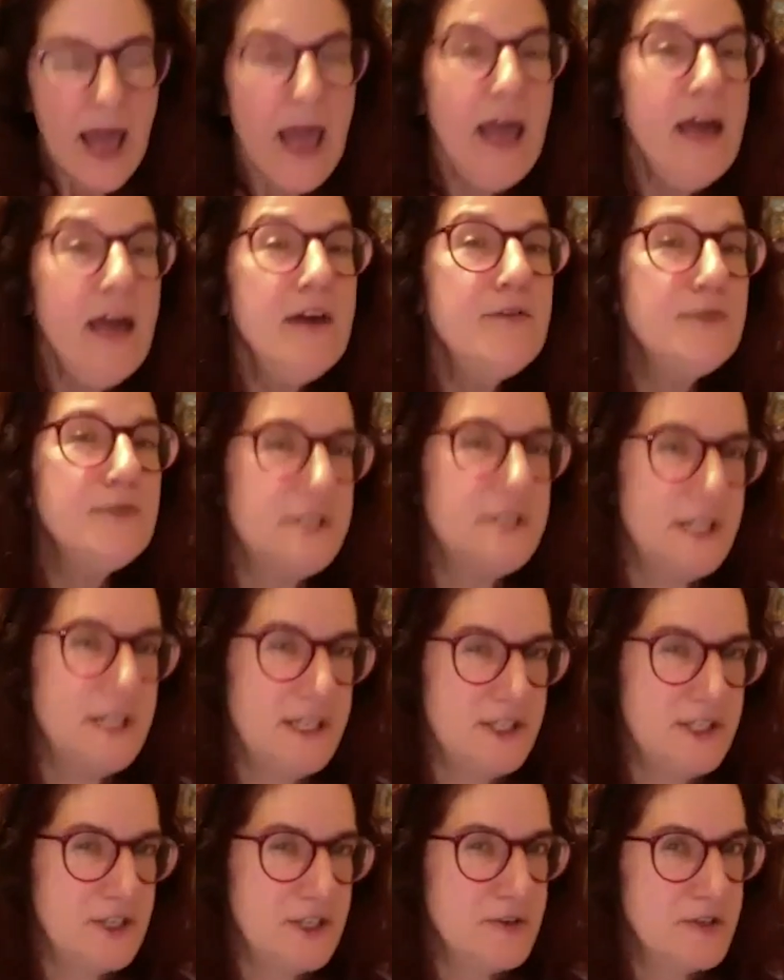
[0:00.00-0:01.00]
every
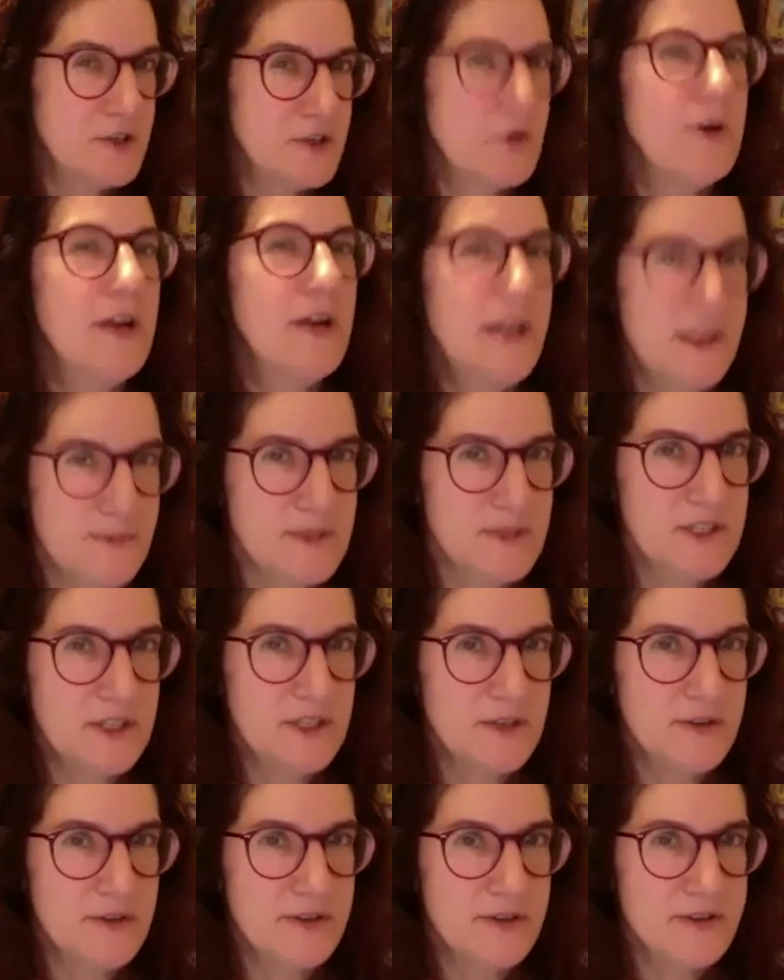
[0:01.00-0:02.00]
teacher is creating
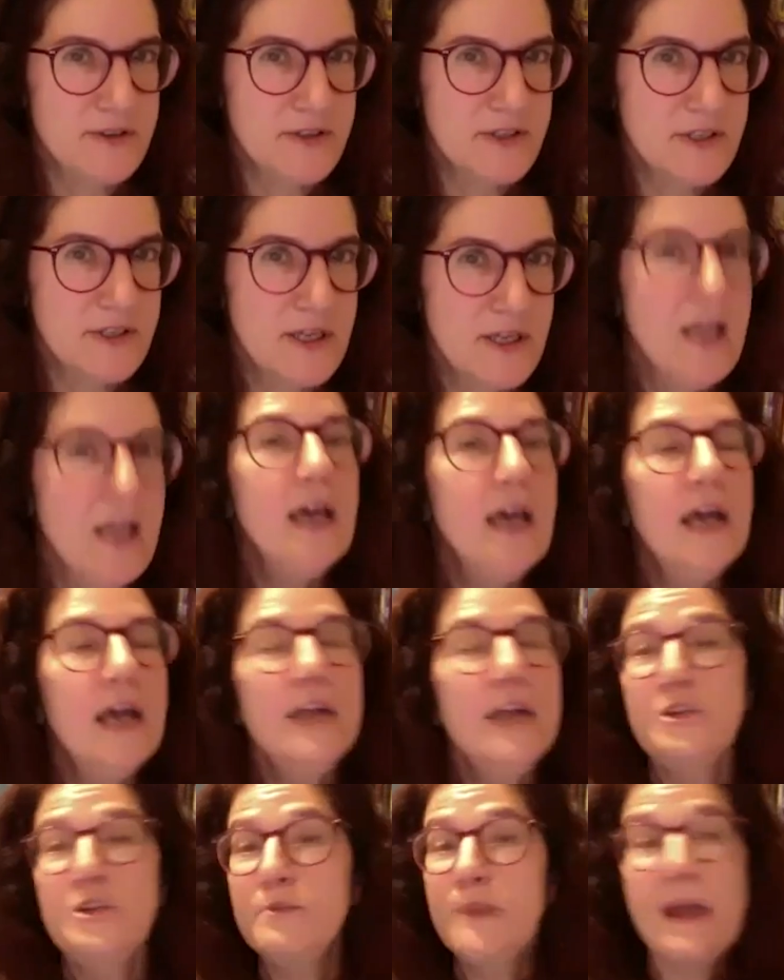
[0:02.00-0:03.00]
materials,
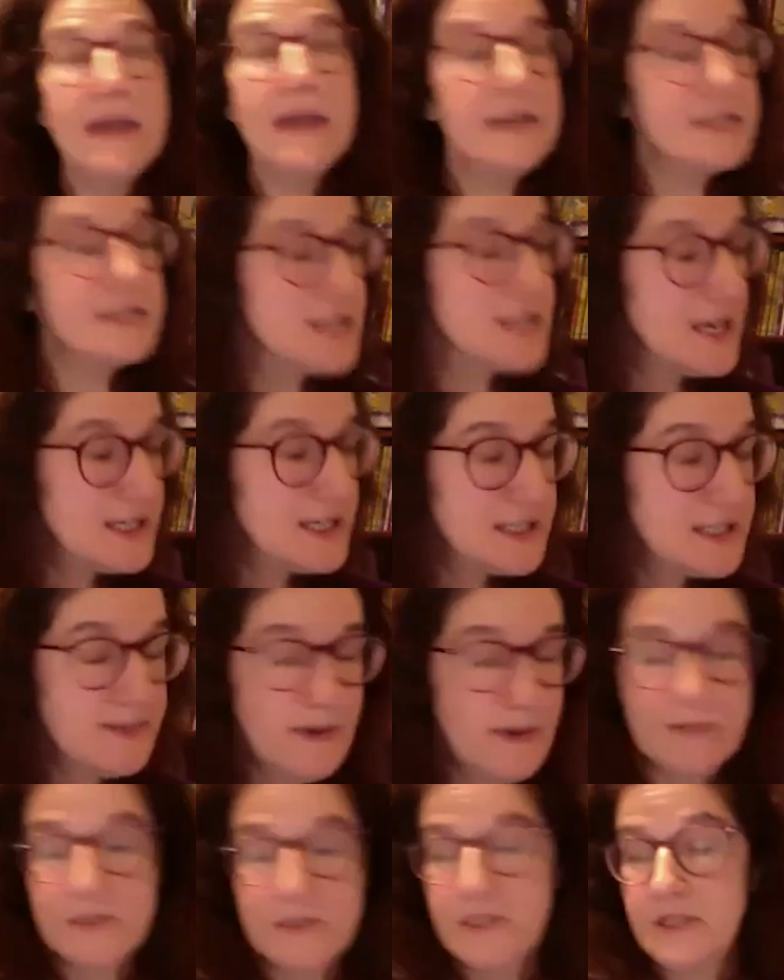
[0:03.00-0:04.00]
and you may decide to
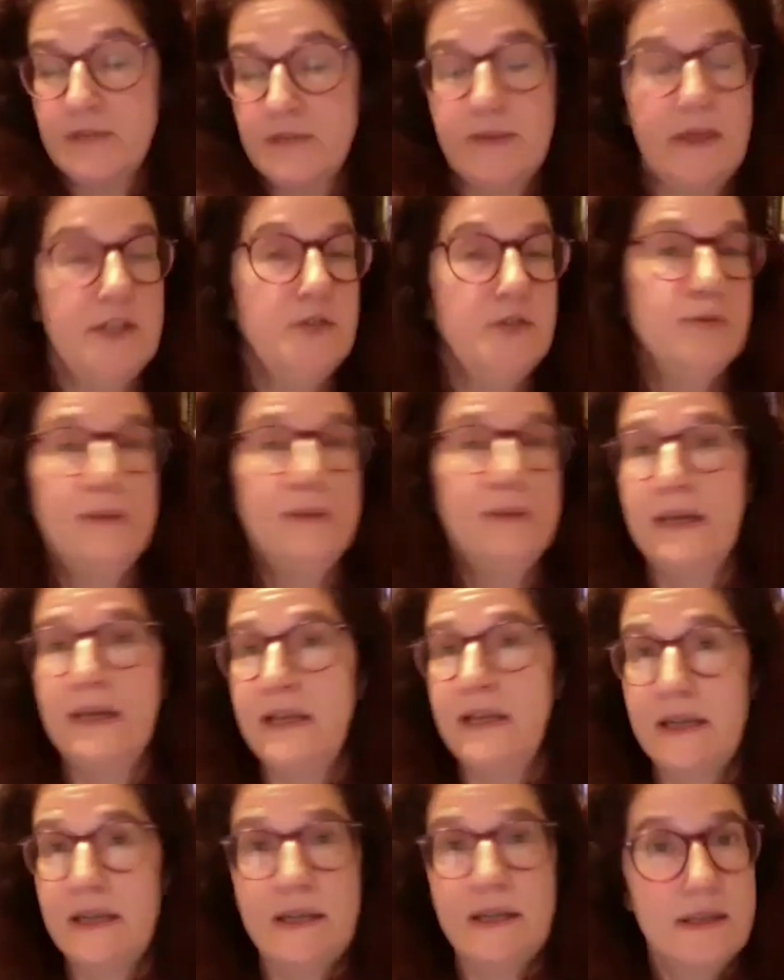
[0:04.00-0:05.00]
publish them and you
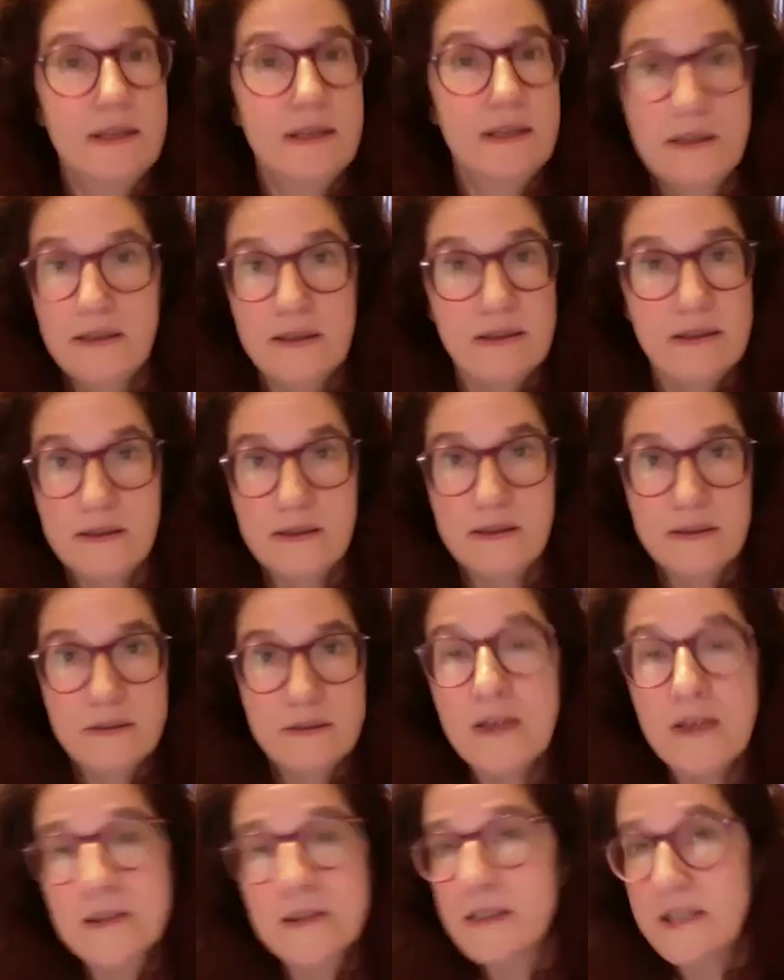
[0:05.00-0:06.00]
may
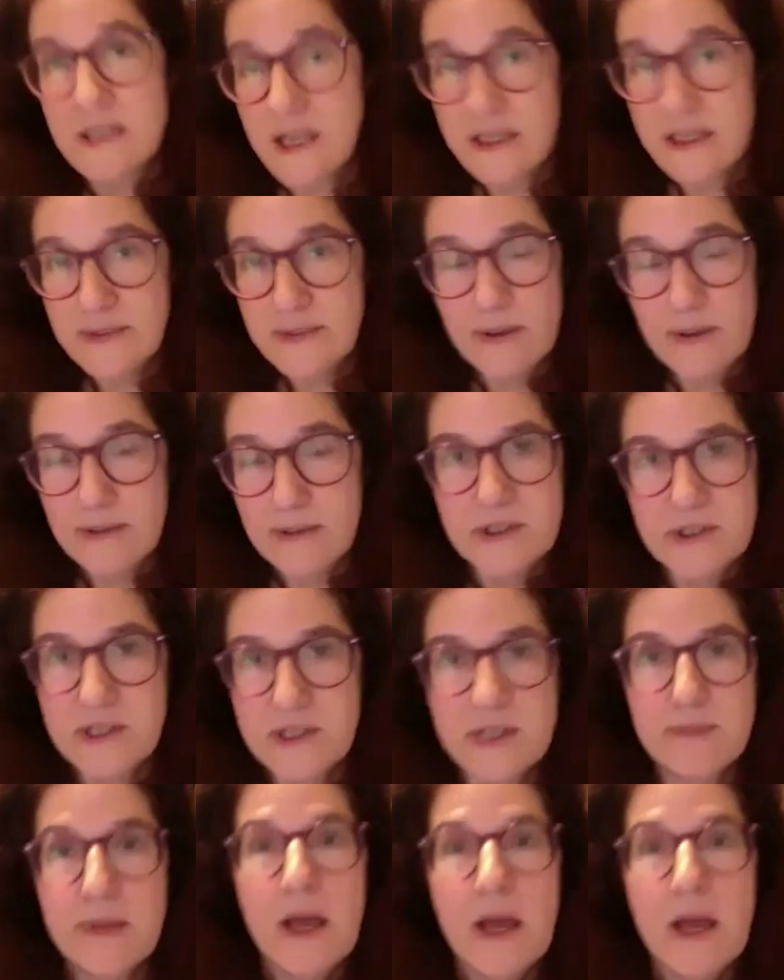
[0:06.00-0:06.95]
not decide to publish them,